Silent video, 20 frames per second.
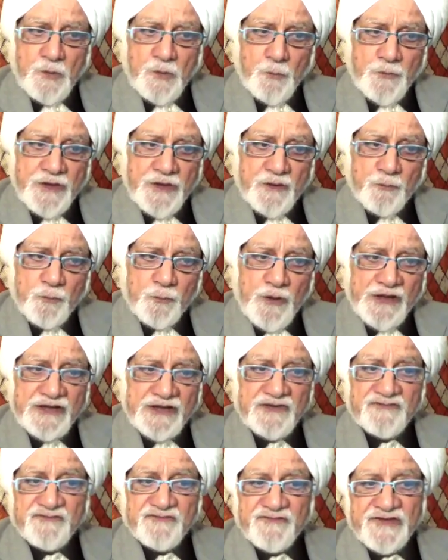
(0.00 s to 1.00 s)
where one
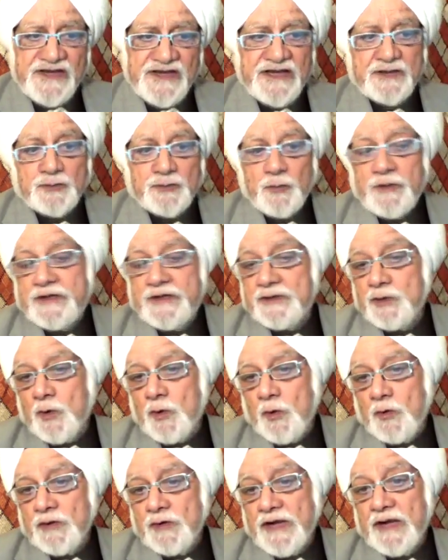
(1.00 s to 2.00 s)
is willing to
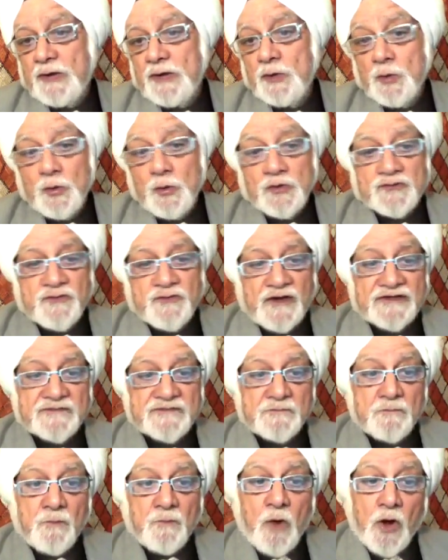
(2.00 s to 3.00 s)
ignore or lose one's
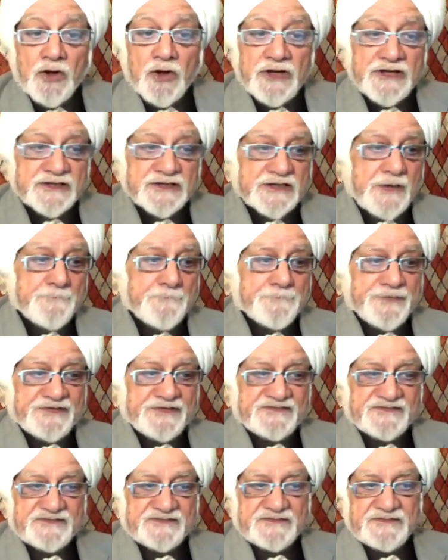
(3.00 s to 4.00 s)
moral
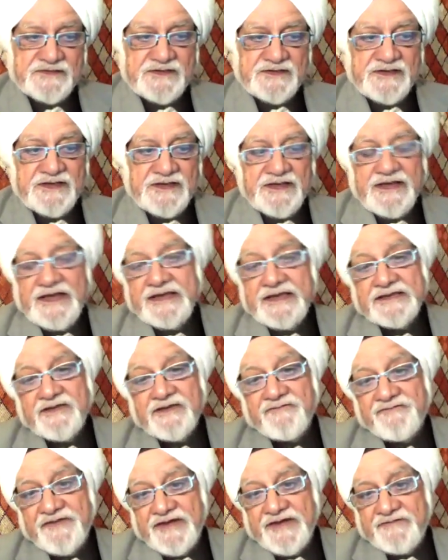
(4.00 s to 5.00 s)
compass in the
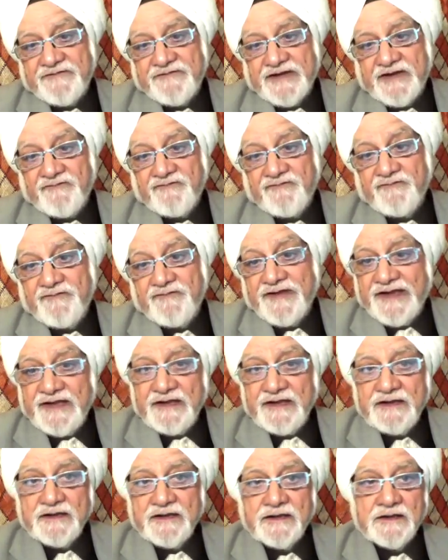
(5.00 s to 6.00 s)
favor of
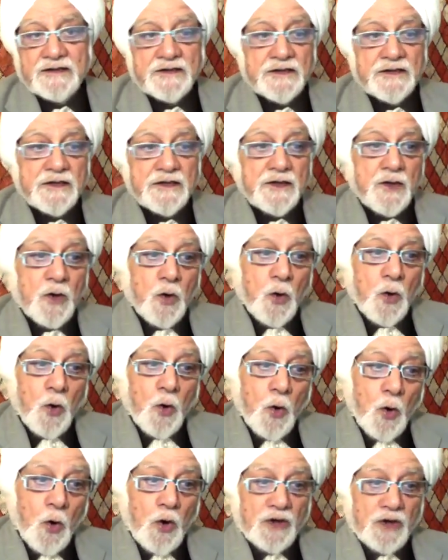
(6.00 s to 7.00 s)
winning
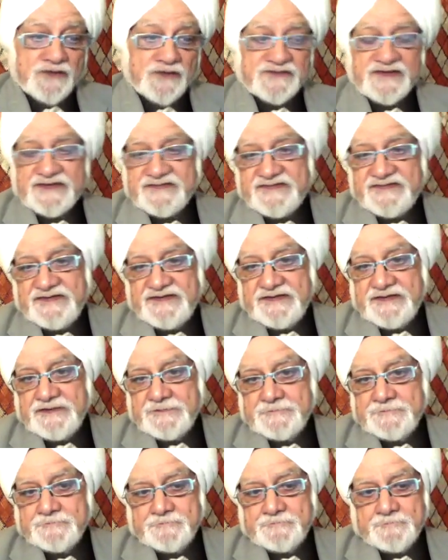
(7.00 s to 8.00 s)
or succeeding.
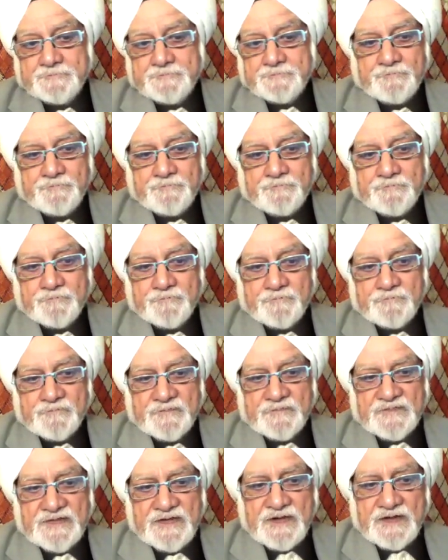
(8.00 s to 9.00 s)

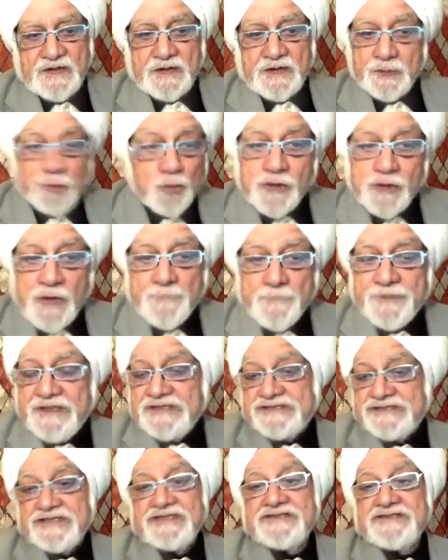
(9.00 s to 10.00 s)
True
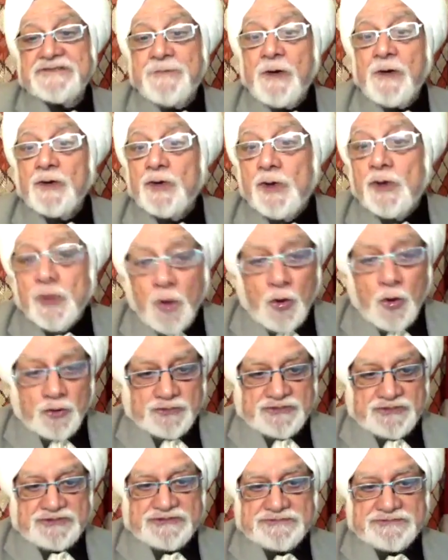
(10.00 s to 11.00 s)
competition is about
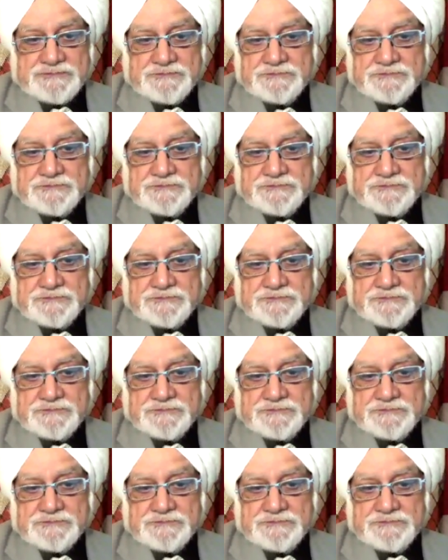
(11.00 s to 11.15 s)
growth